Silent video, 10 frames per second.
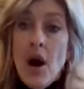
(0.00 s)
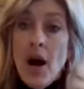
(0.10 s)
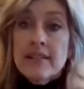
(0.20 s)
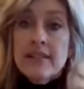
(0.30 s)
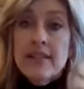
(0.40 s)

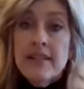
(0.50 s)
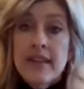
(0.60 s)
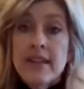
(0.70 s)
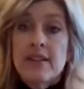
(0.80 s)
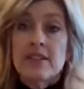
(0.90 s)
not.
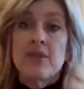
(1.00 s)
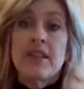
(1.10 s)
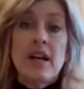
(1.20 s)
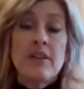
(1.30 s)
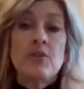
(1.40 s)
So
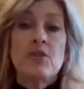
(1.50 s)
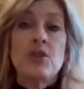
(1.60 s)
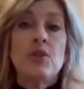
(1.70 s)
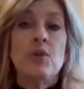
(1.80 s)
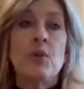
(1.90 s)
the other
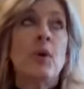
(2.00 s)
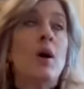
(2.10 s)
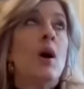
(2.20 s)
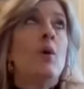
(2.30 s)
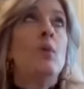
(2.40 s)
two,
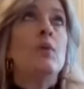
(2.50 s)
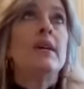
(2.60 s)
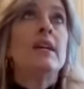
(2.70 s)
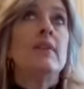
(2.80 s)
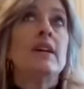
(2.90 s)
will
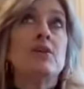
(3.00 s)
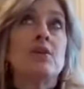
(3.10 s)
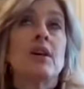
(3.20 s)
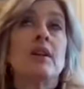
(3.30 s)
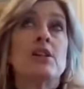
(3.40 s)
they raise
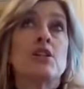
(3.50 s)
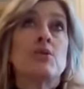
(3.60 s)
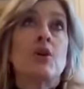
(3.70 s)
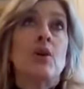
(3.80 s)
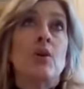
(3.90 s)
your
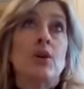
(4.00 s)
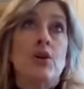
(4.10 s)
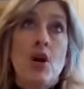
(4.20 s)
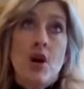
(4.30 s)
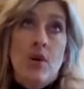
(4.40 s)
cholesterol?
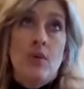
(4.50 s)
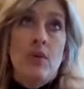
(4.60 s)
No.